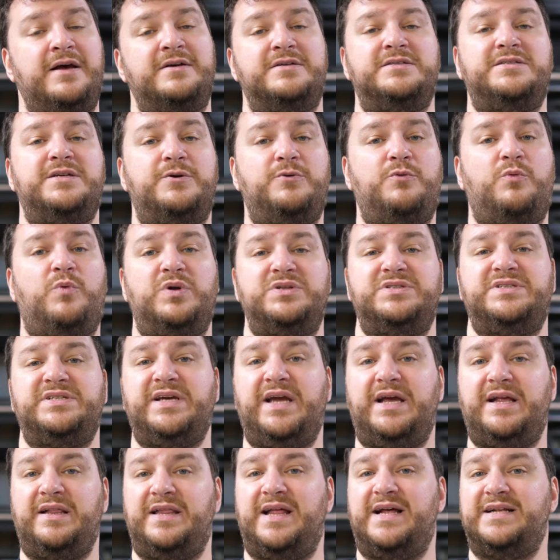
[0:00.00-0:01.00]
So once
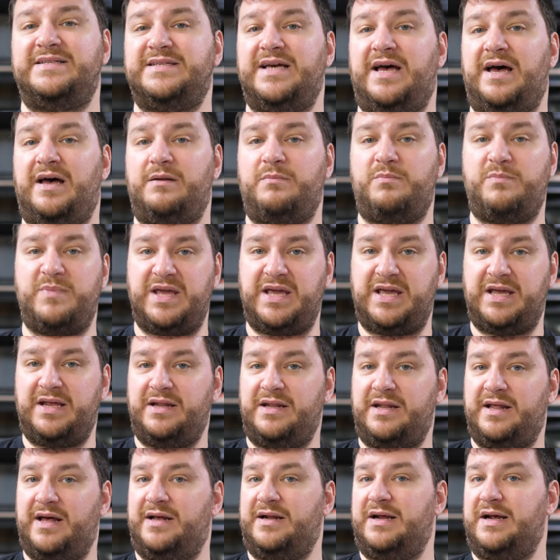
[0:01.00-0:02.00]
again, that's on me,
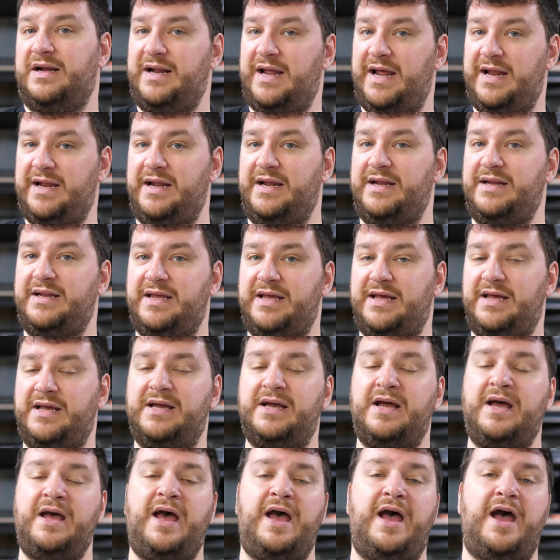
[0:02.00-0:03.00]
not on
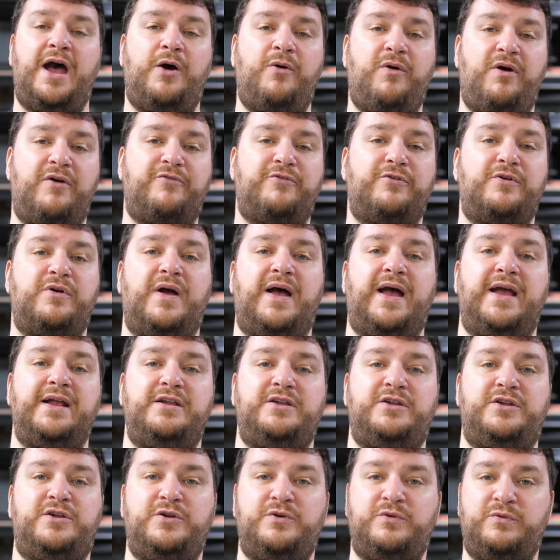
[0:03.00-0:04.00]
NAD. However, I
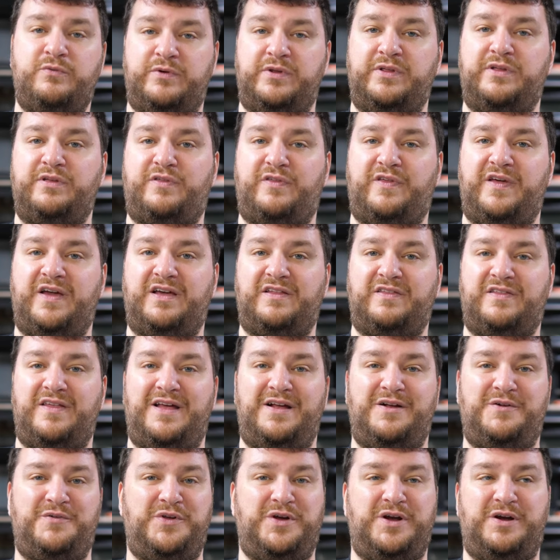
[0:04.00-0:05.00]
do really think
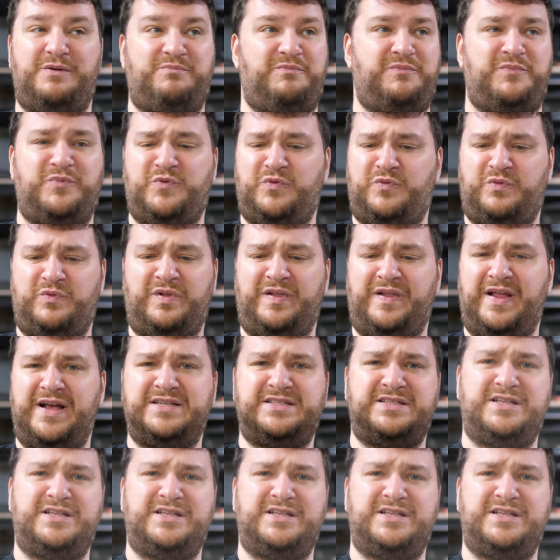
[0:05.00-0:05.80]
that a less